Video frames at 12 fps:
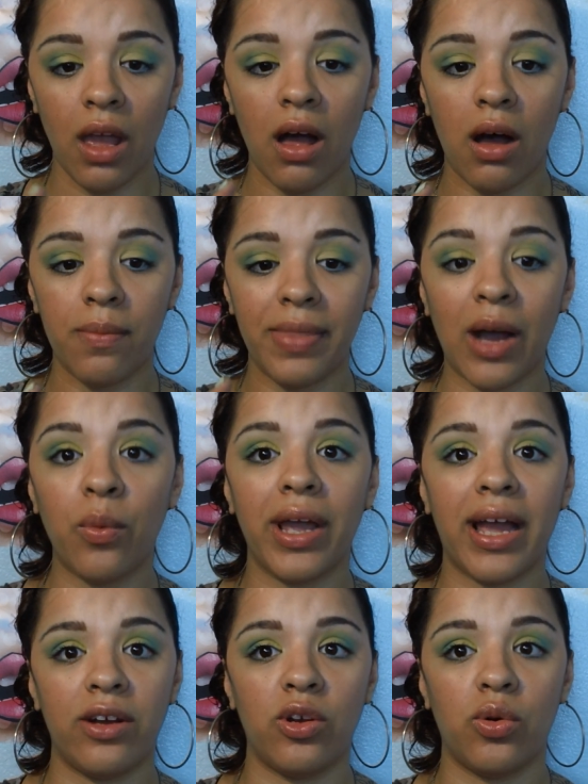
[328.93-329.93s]
Um, that way
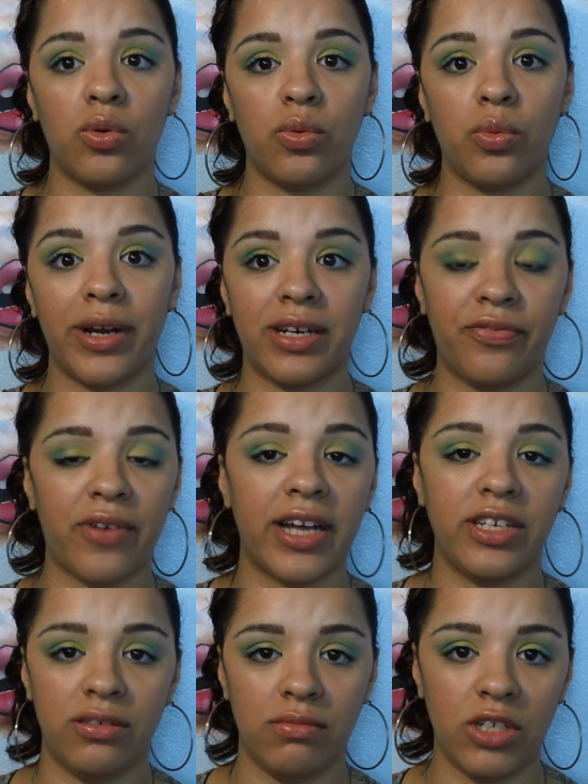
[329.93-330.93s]
I know where to
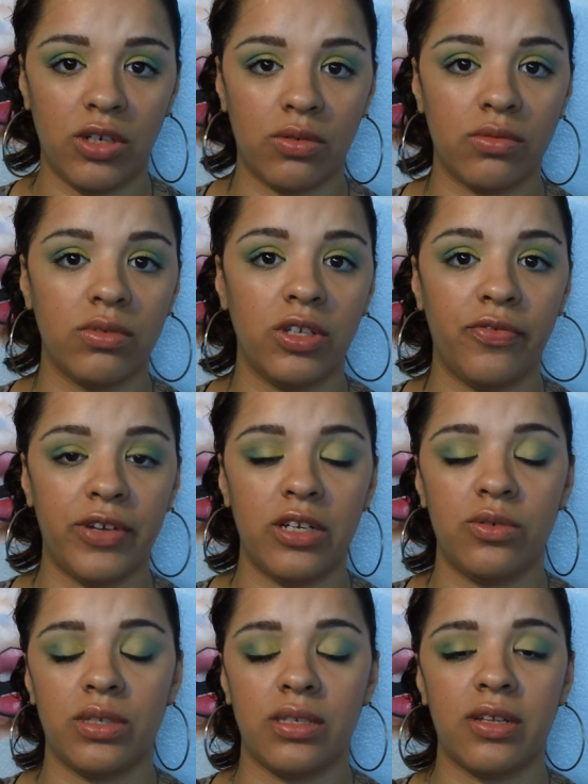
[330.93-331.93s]
find, you know, your
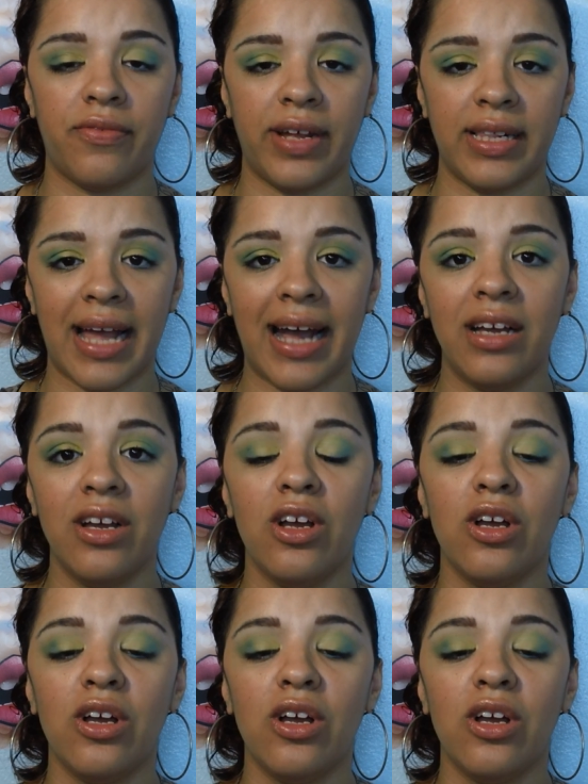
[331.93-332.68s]
videos and stuff like that